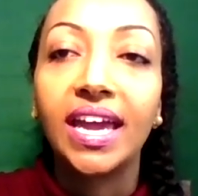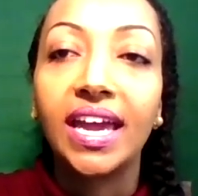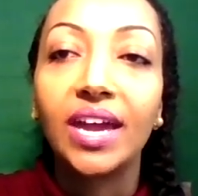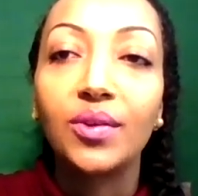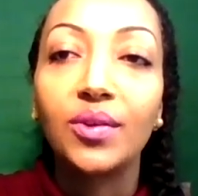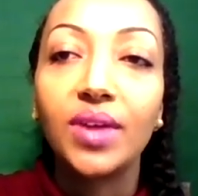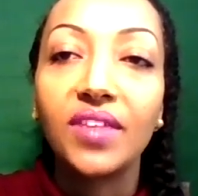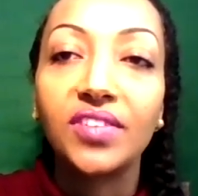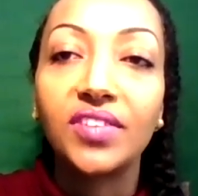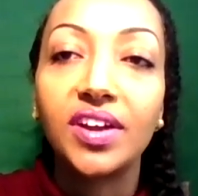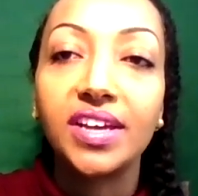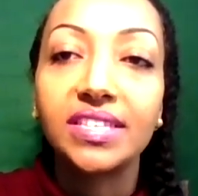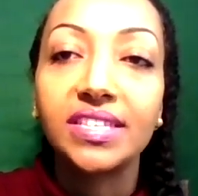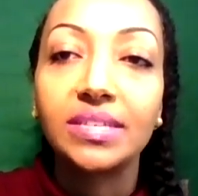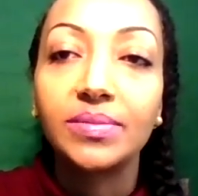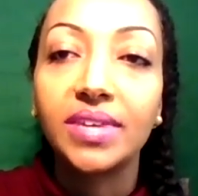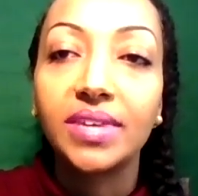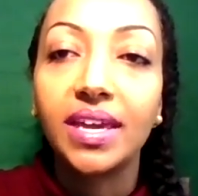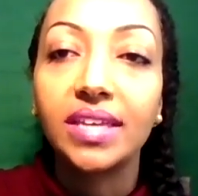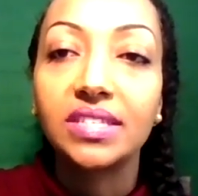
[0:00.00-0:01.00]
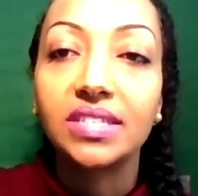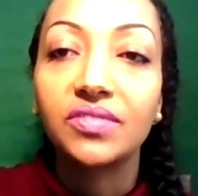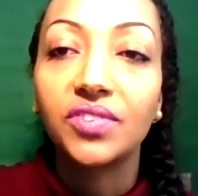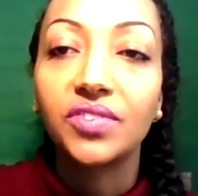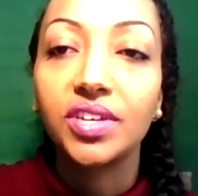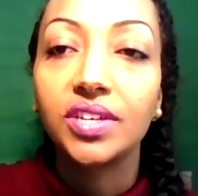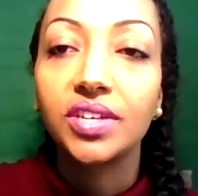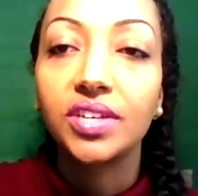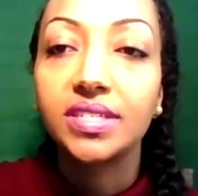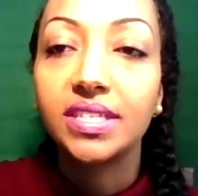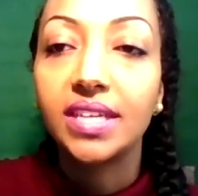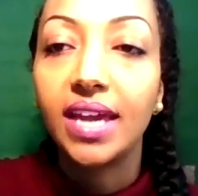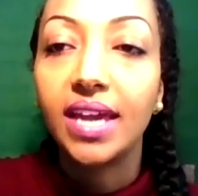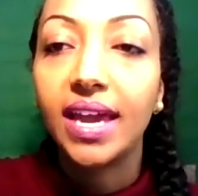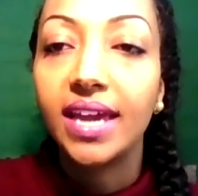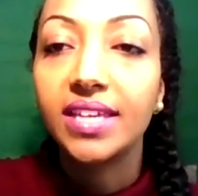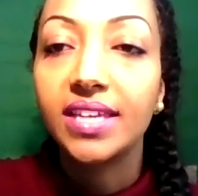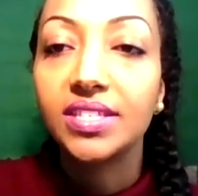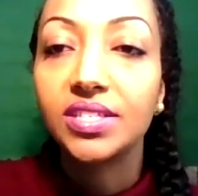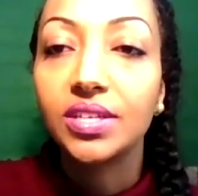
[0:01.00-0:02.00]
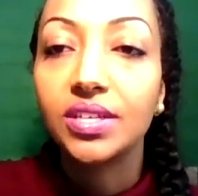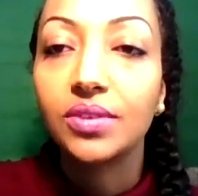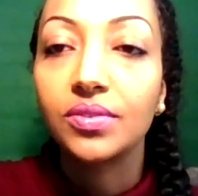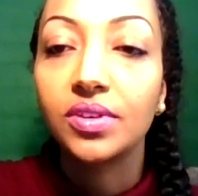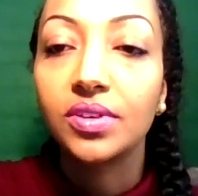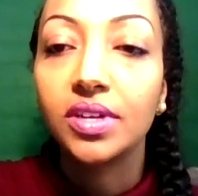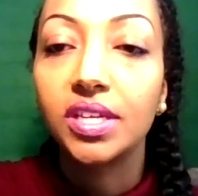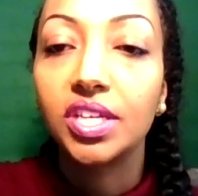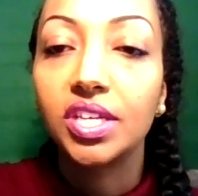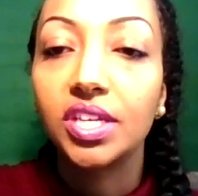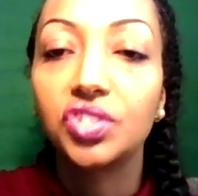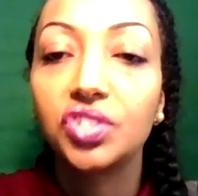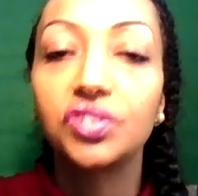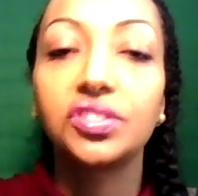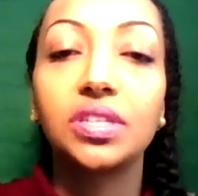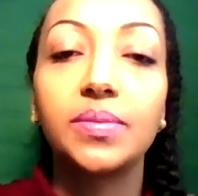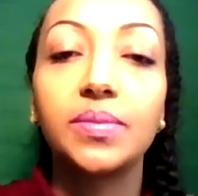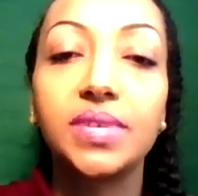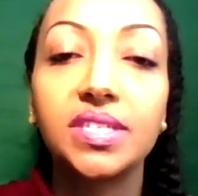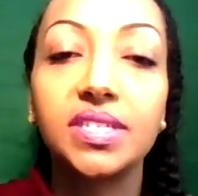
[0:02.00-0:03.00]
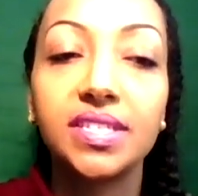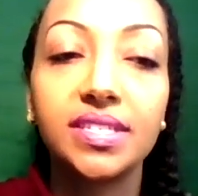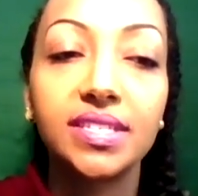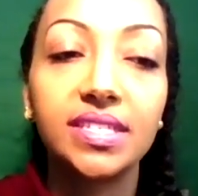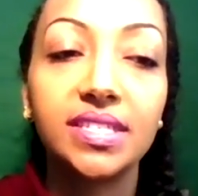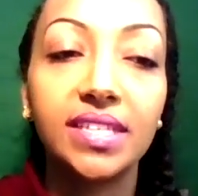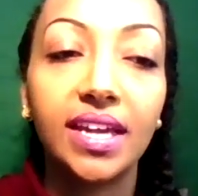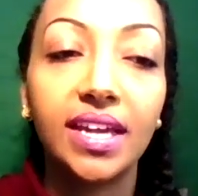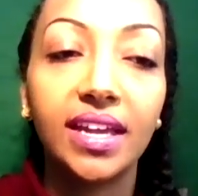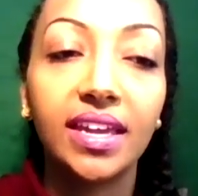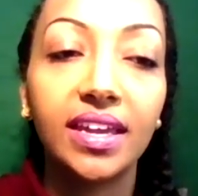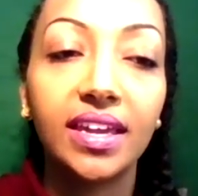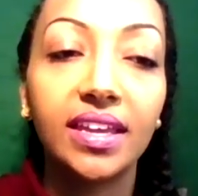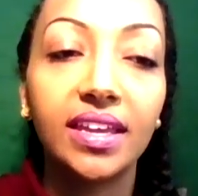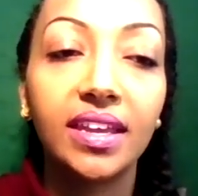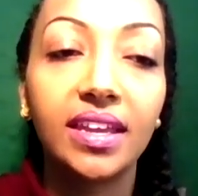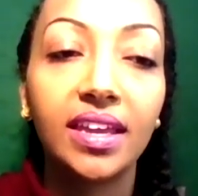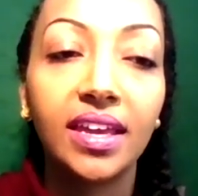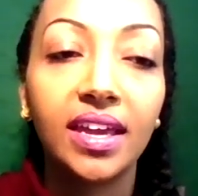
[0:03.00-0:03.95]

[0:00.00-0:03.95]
and we have an awesome guest for you today, so we're gonna introduce him in just a second,